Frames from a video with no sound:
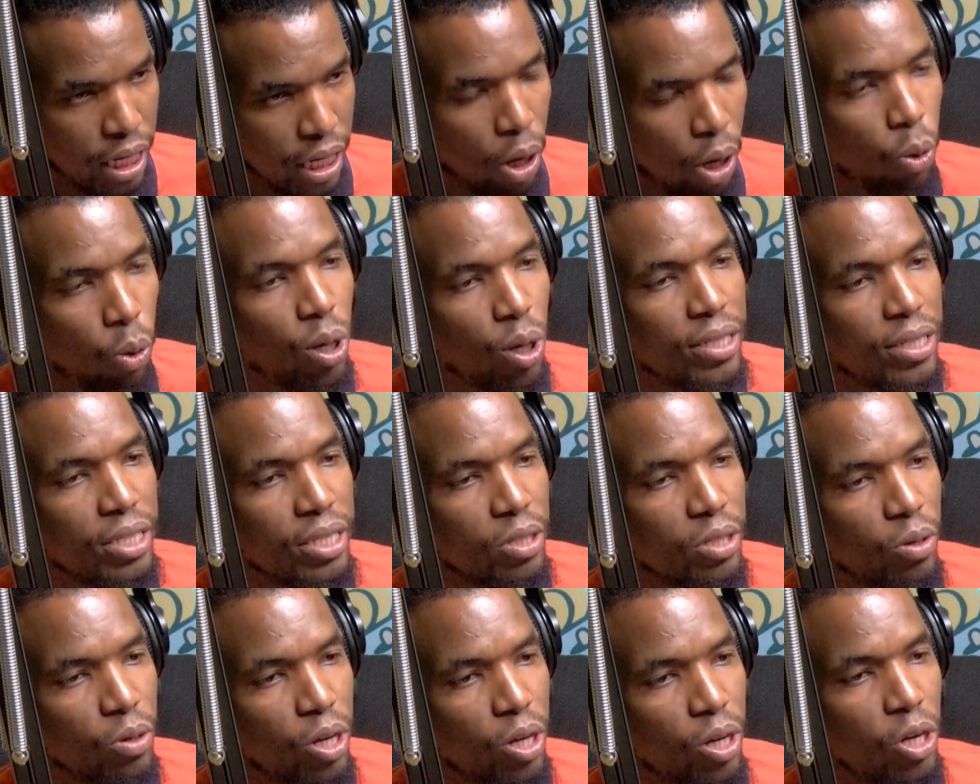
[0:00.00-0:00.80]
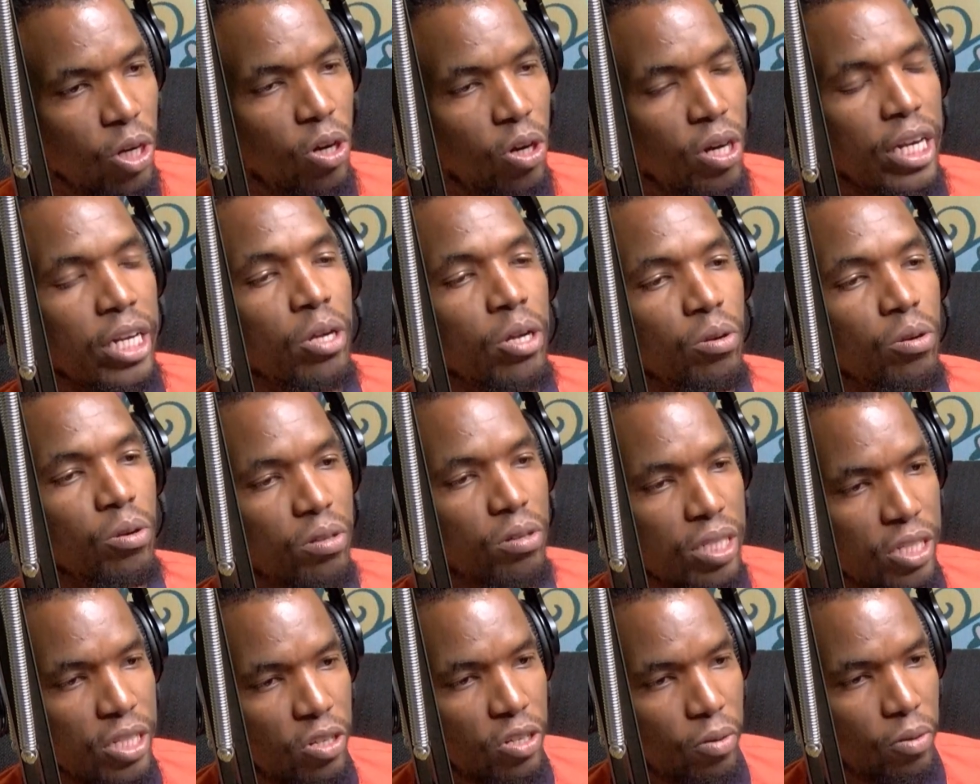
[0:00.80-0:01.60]
Now mm-hmm. what is going on and
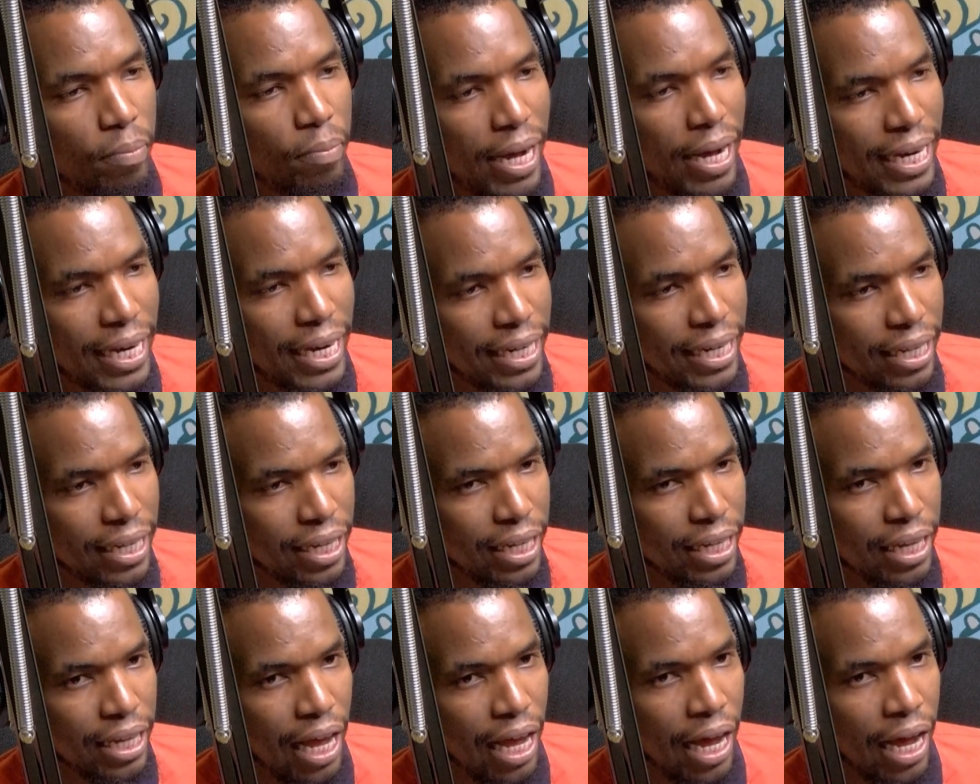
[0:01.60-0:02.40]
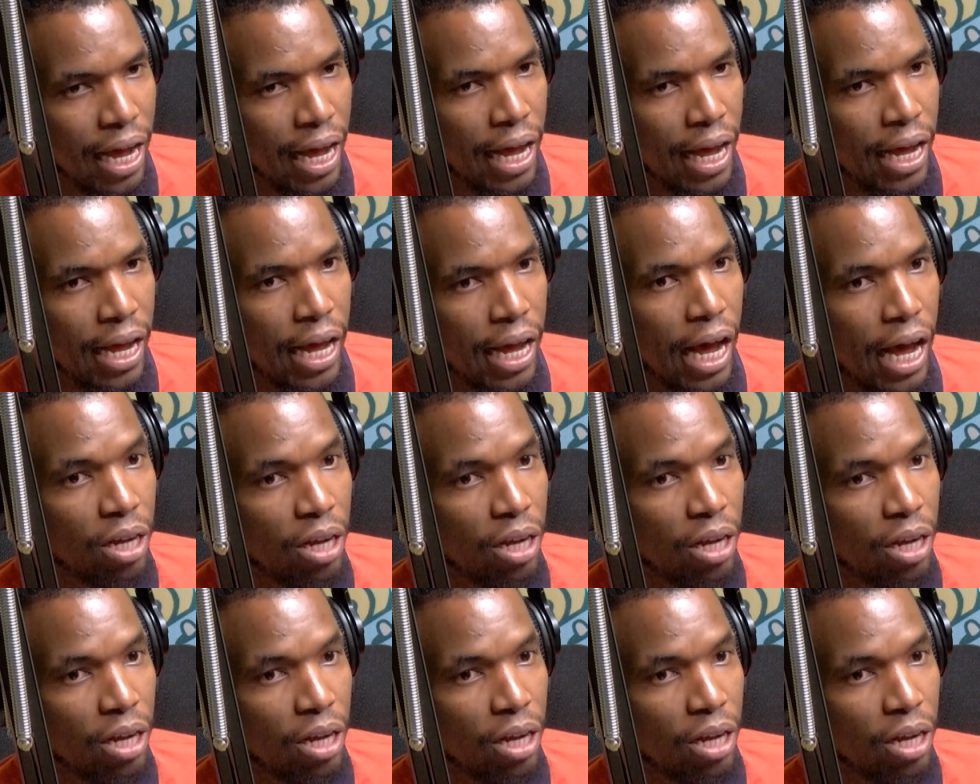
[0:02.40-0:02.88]
closes on Monday uh,